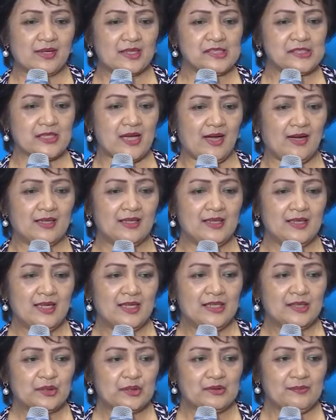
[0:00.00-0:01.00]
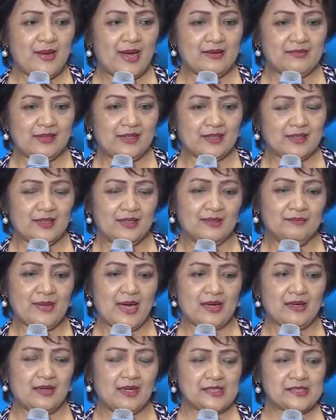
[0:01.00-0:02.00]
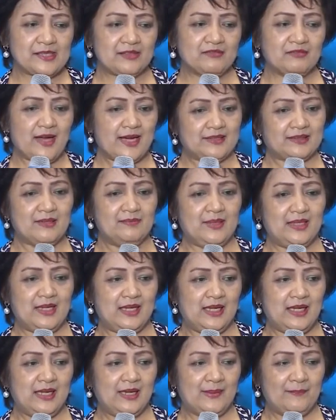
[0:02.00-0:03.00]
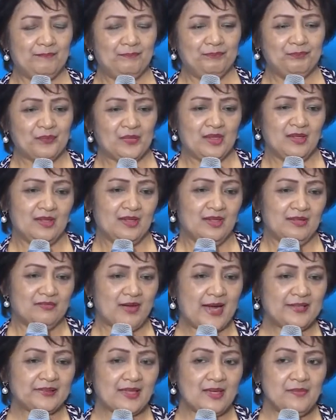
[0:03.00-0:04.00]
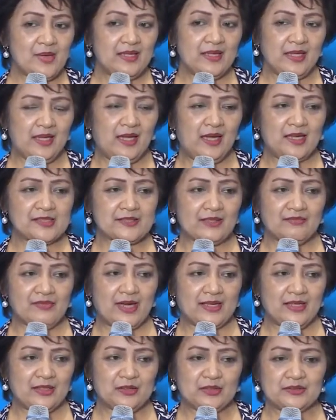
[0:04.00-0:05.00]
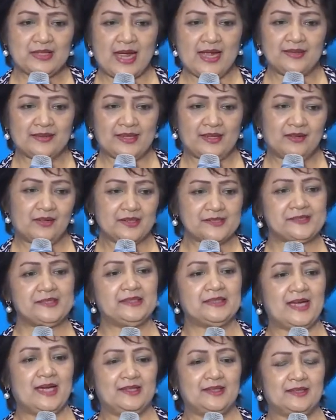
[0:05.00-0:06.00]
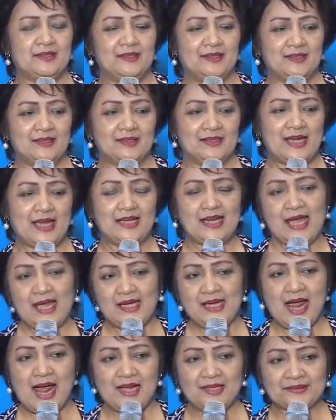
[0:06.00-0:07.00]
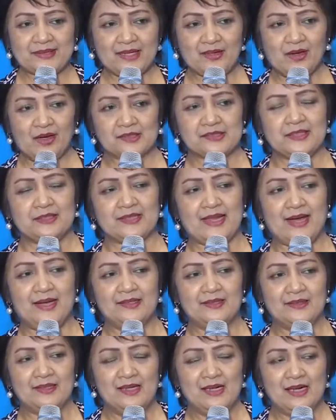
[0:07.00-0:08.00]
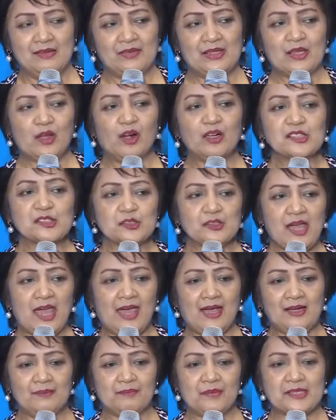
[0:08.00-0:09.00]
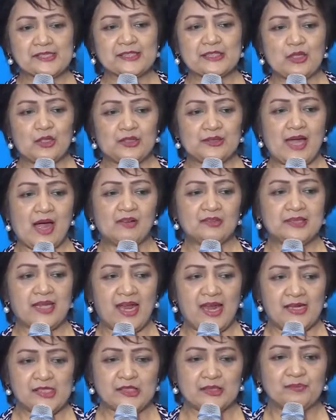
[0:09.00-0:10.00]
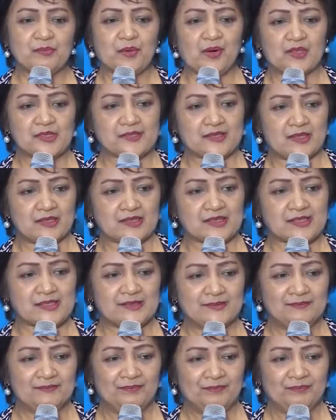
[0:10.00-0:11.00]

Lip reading: na siyang turmeric, meron na siyang vitamin E. Vitamin E is a very good antioxidant. And any antioxidant will also help slow down the aging process.